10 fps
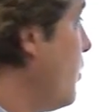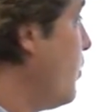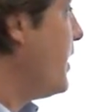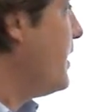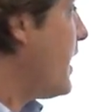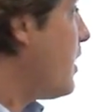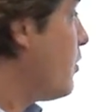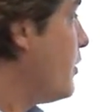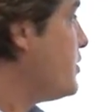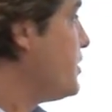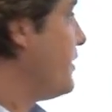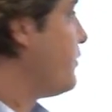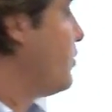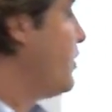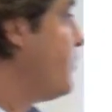we now originate
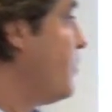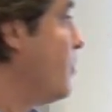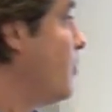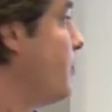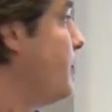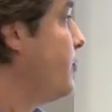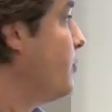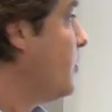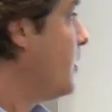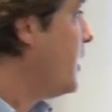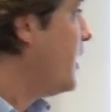soy from all over Brazil.